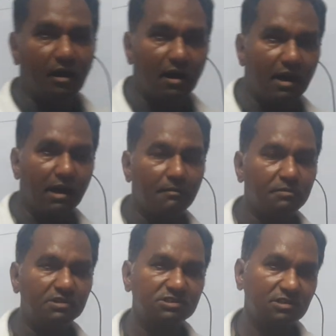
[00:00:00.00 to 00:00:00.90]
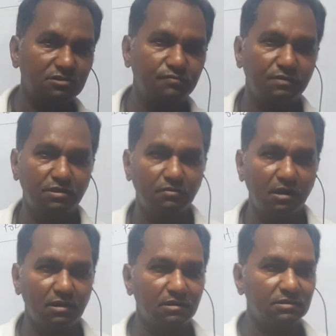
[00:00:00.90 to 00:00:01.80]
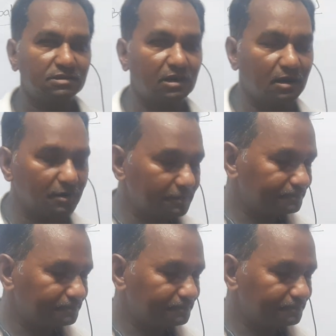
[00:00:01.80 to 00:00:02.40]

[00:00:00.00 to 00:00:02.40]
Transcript: I have discussed with you the